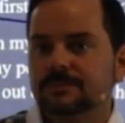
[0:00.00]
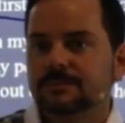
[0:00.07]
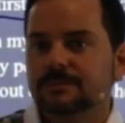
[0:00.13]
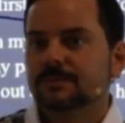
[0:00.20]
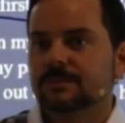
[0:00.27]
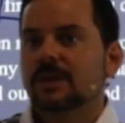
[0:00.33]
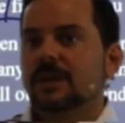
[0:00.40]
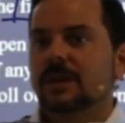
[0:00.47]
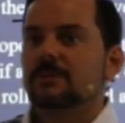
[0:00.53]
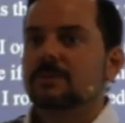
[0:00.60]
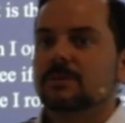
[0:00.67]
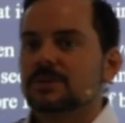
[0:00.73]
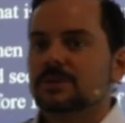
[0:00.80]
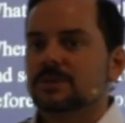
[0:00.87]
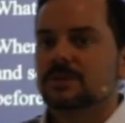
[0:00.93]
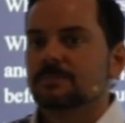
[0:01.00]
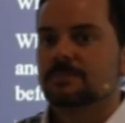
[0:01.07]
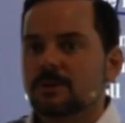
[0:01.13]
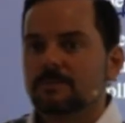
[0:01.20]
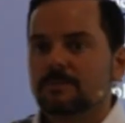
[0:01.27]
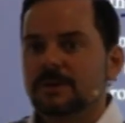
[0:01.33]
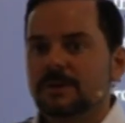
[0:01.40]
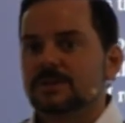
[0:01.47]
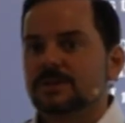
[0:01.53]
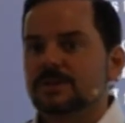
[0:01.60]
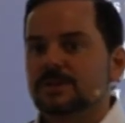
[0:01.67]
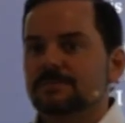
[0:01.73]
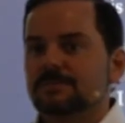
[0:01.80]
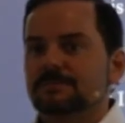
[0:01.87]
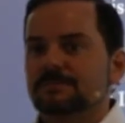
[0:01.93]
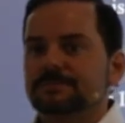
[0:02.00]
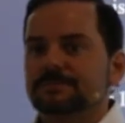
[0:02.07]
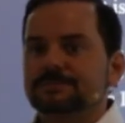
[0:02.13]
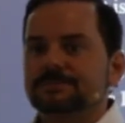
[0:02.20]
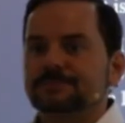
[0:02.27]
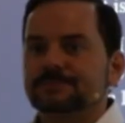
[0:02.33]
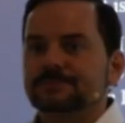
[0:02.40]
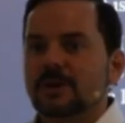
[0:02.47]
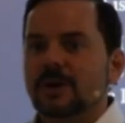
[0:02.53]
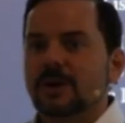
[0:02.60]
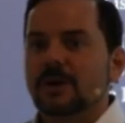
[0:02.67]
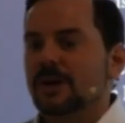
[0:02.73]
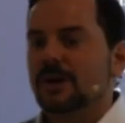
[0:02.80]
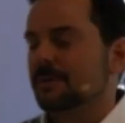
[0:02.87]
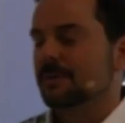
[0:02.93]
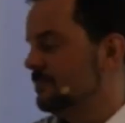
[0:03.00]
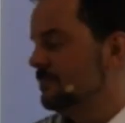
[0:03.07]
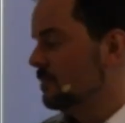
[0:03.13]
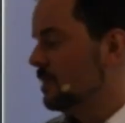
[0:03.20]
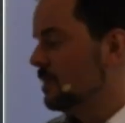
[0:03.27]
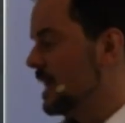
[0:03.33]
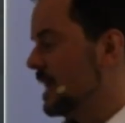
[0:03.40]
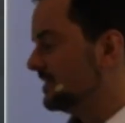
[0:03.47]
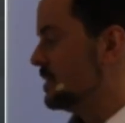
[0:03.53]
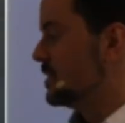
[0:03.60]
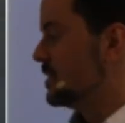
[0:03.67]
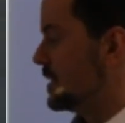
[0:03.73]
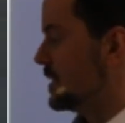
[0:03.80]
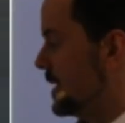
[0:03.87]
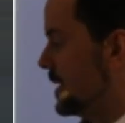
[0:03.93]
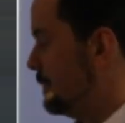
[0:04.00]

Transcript: Okay, what's the purpose? All right, some good answers there.